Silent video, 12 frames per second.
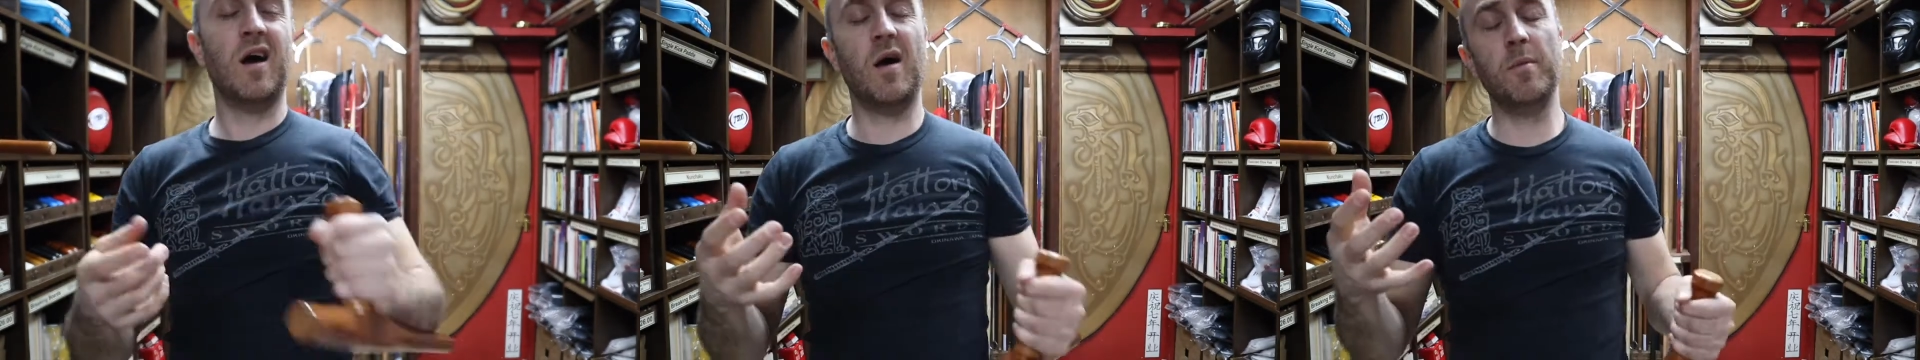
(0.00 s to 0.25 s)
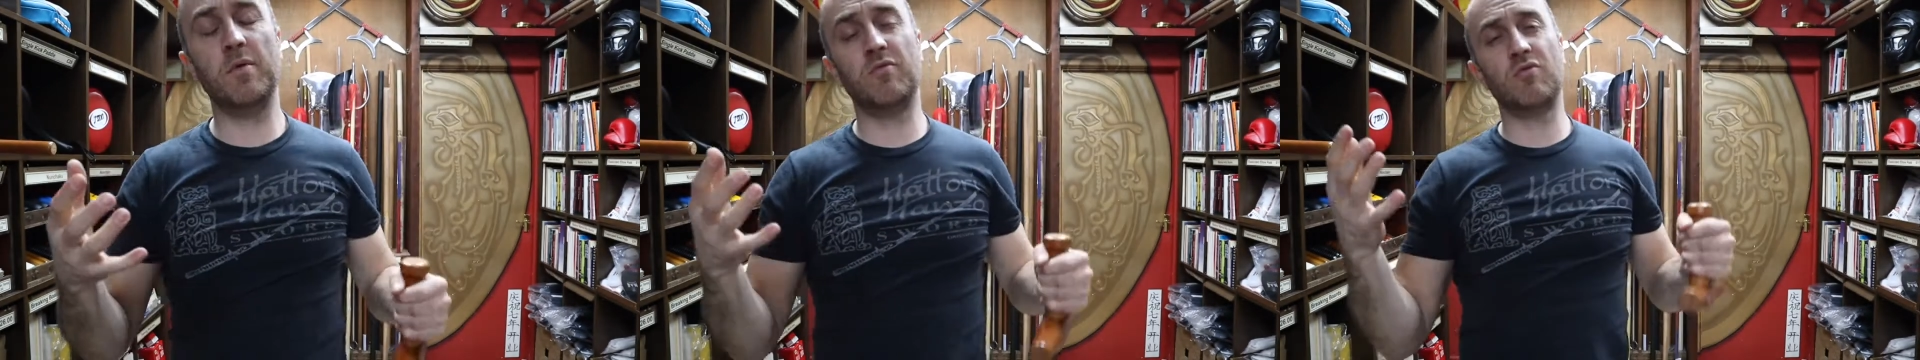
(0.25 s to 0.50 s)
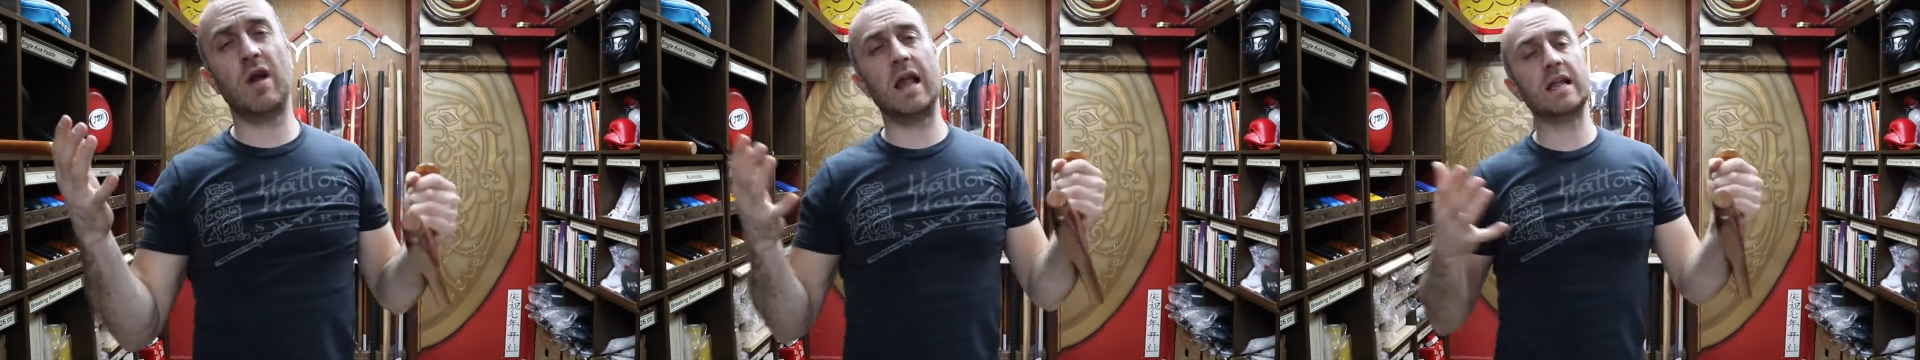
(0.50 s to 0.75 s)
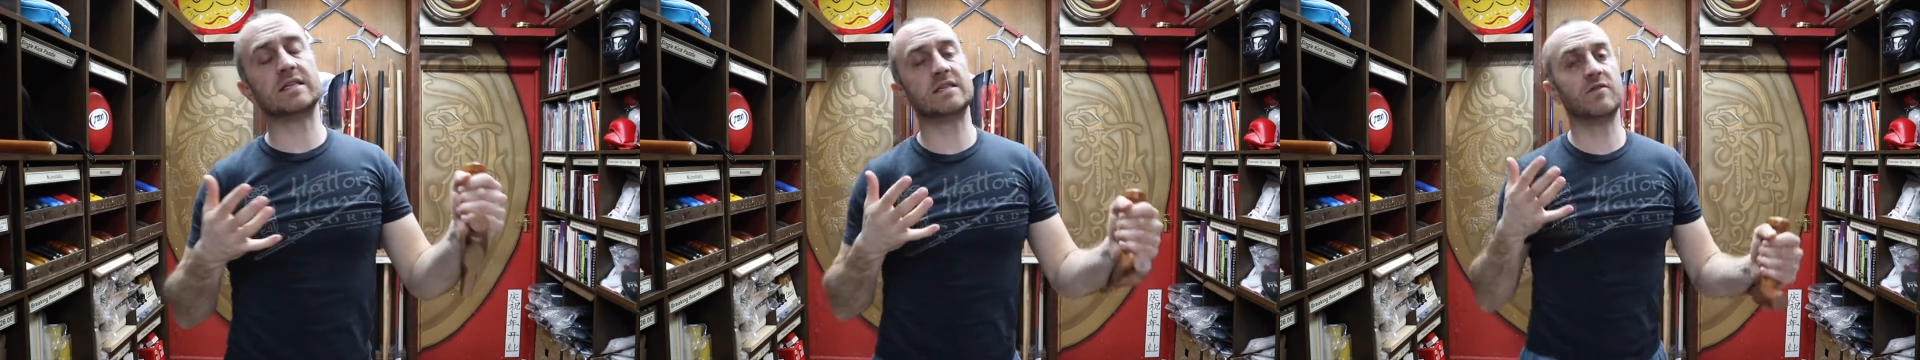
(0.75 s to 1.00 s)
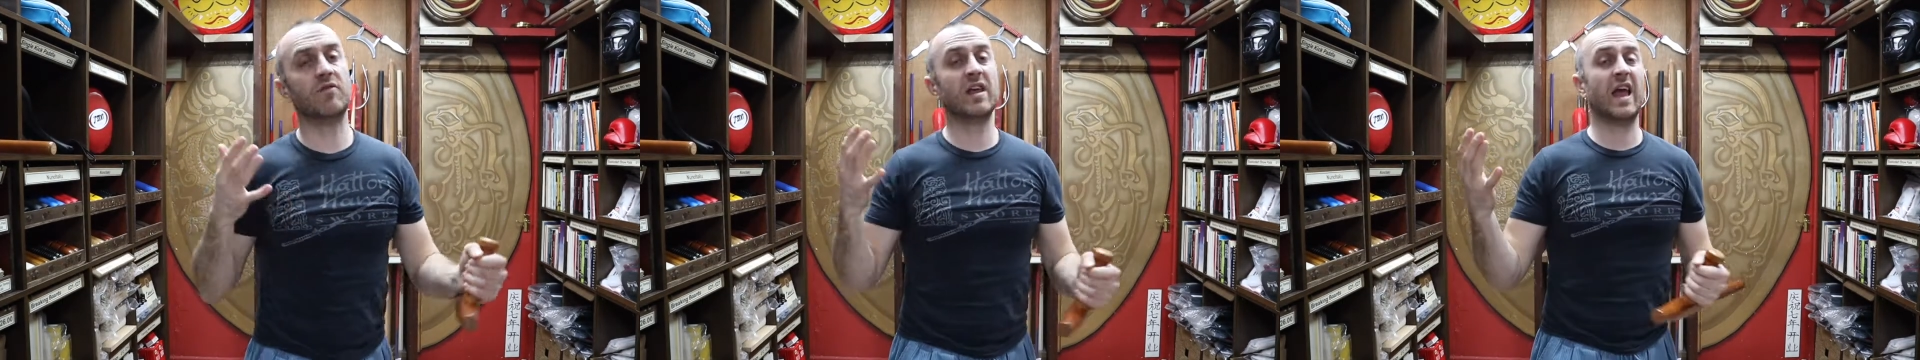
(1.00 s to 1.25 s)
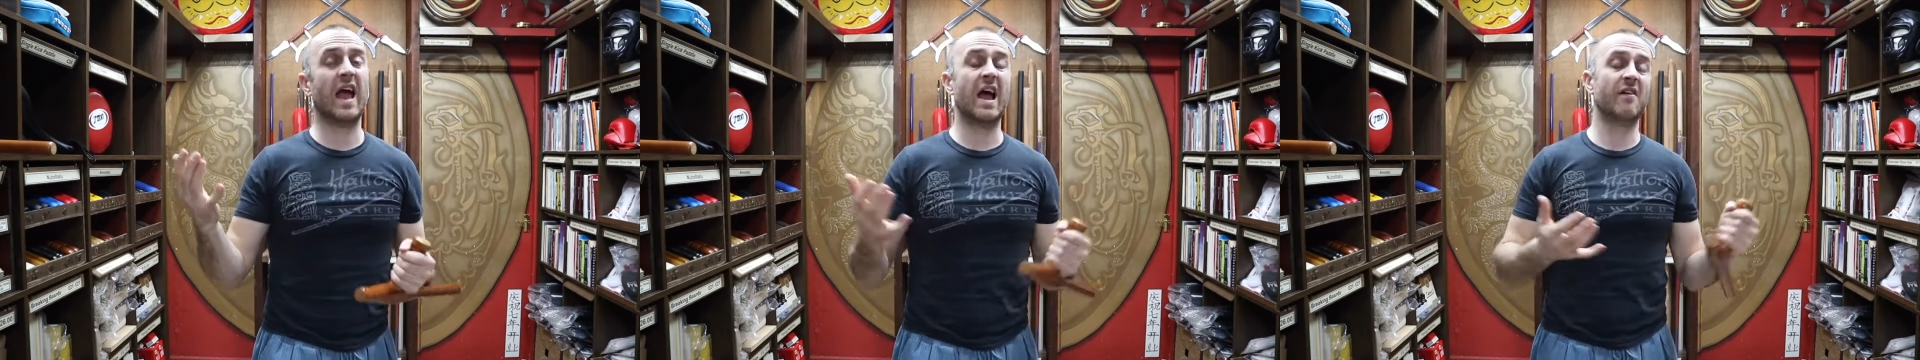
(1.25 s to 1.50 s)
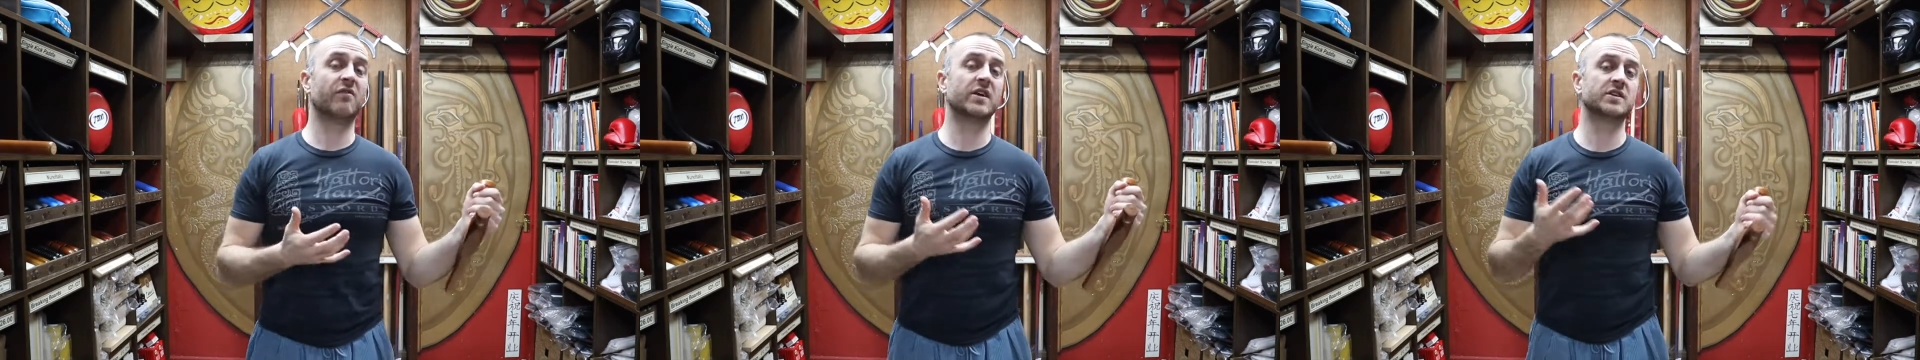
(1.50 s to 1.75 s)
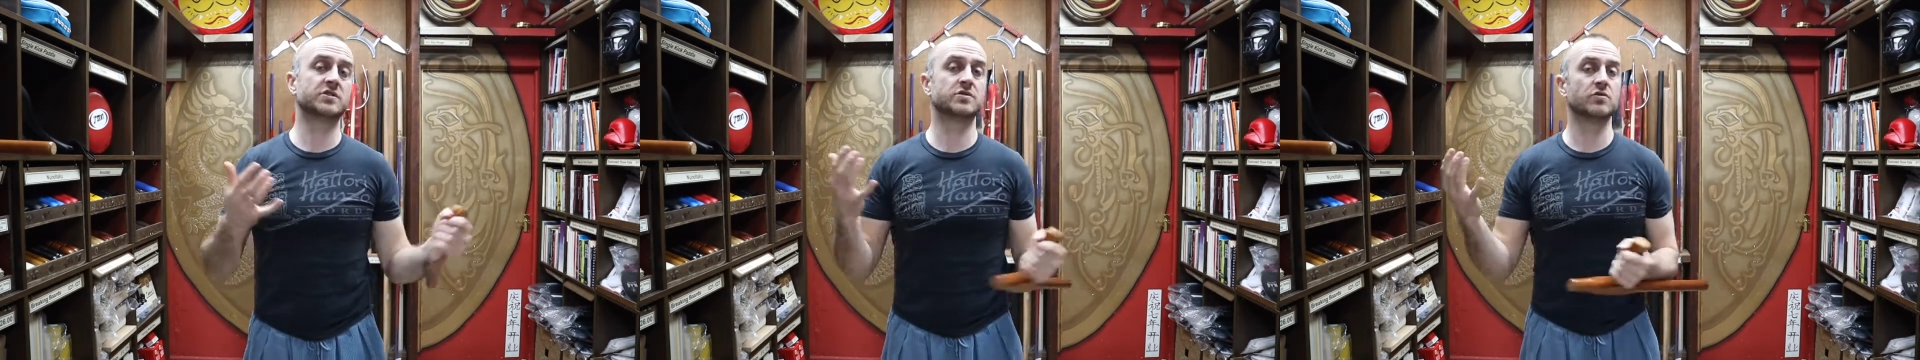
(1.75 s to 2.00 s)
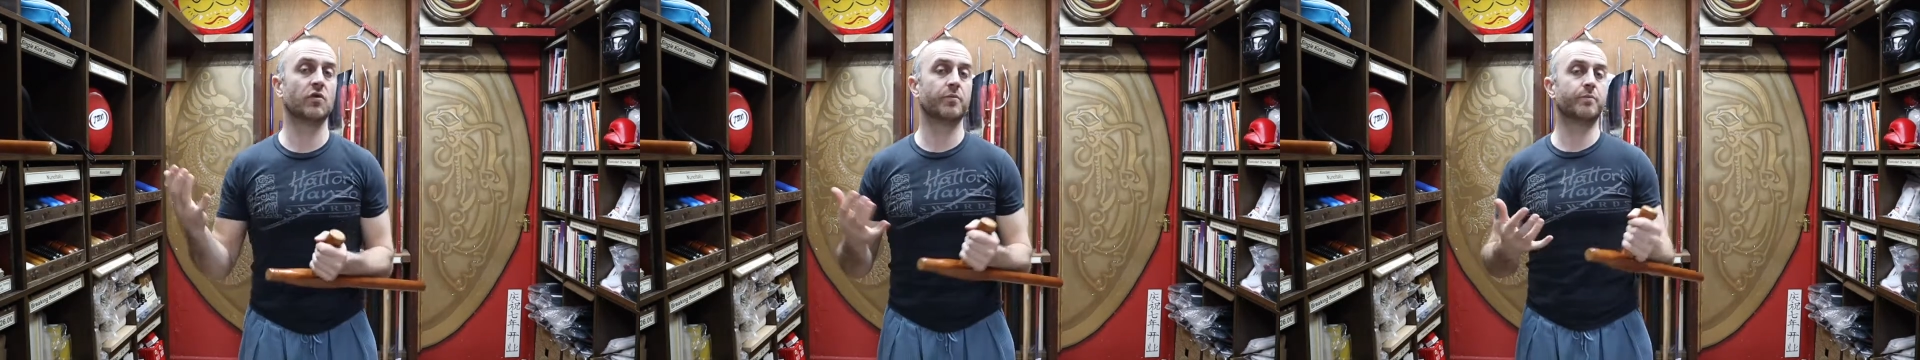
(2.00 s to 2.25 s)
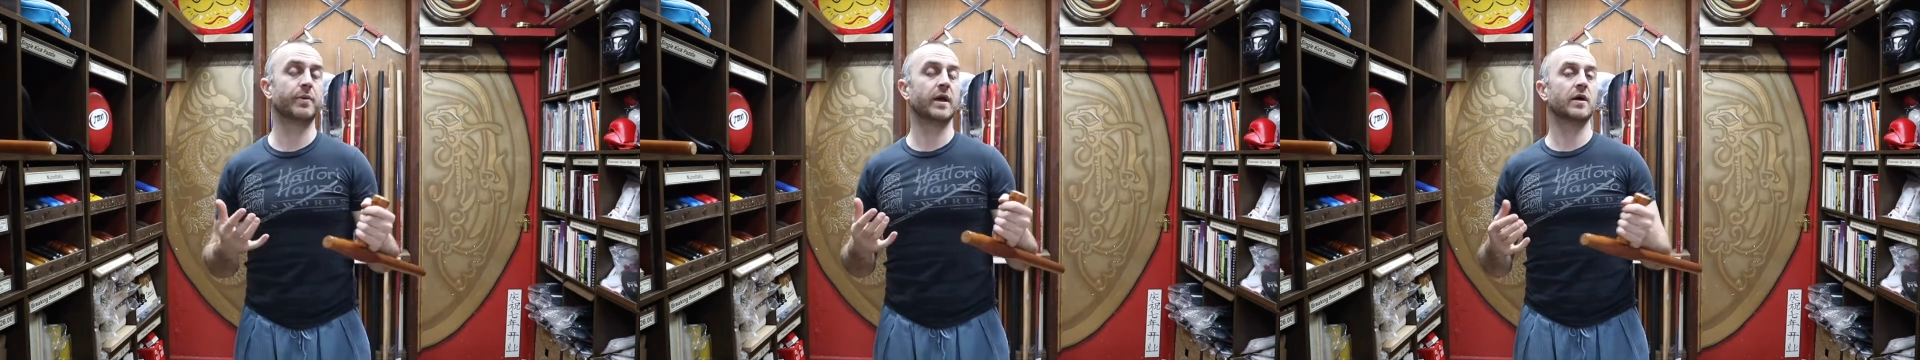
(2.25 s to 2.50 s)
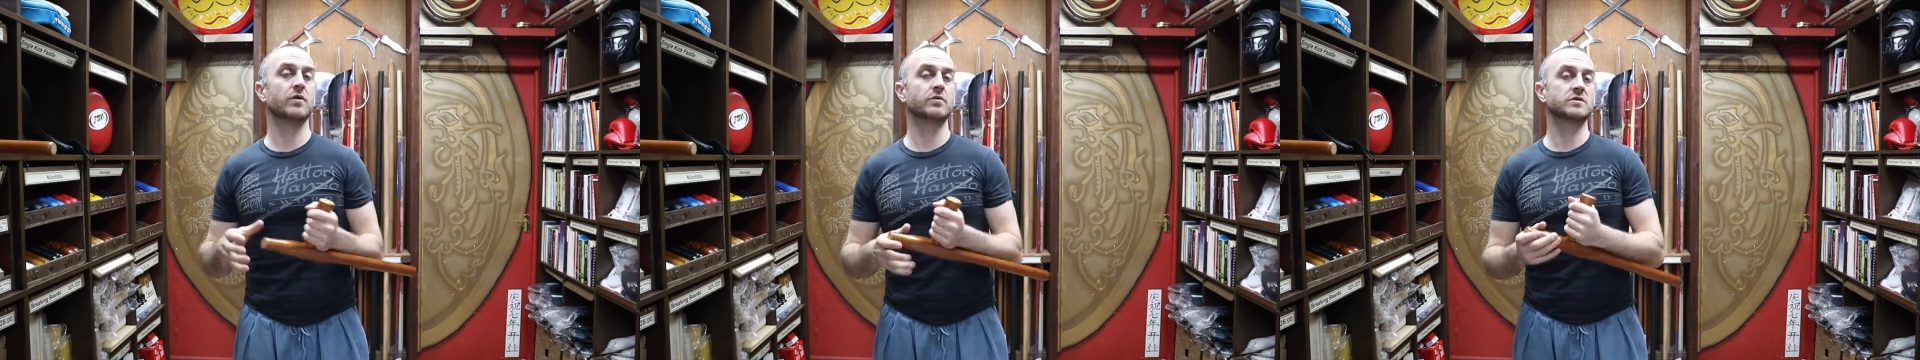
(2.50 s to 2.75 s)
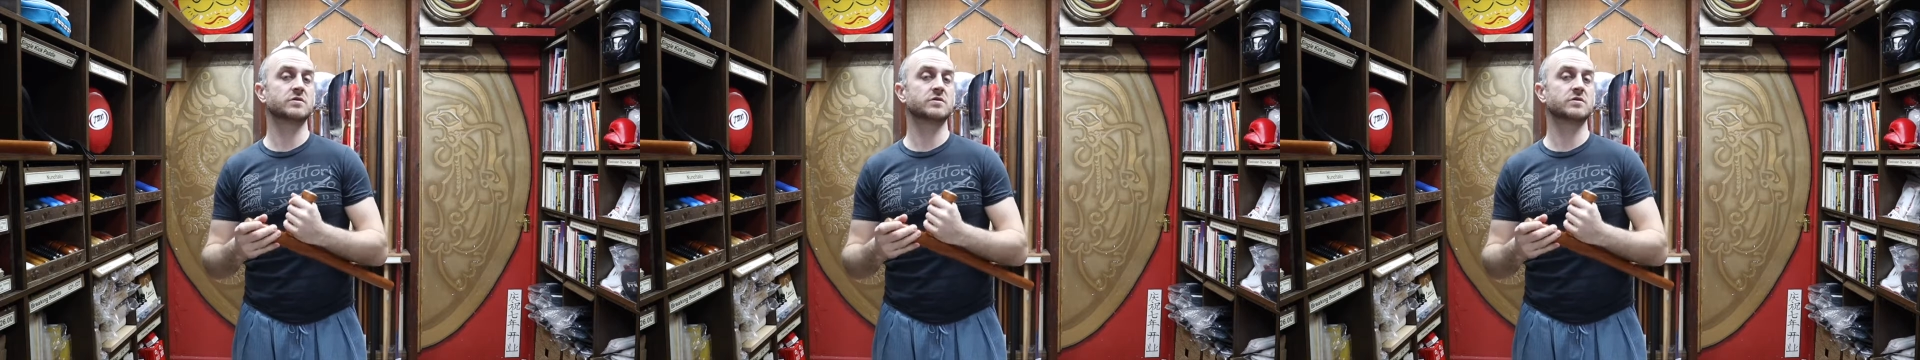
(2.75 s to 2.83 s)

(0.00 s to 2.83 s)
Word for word: I'm a relatively average sort of build,